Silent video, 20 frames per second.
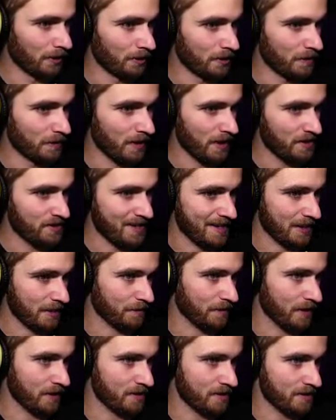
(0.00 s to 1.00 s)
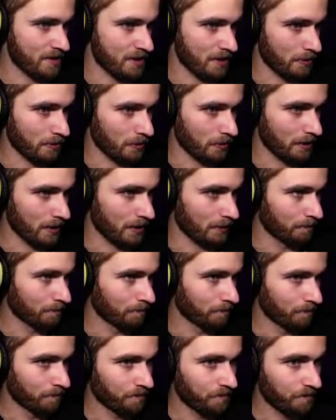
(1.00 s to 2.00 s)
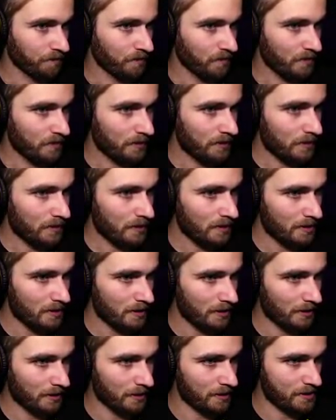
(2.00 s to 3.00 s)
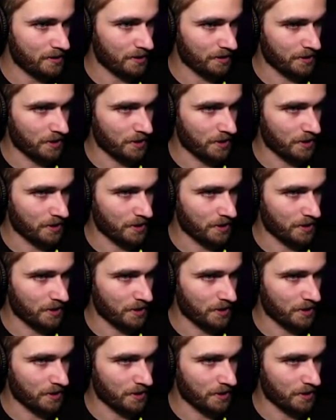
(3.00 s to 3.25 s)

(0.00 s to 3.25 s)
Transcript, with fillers: divine sacrifice is sacred. Okay. Then there's a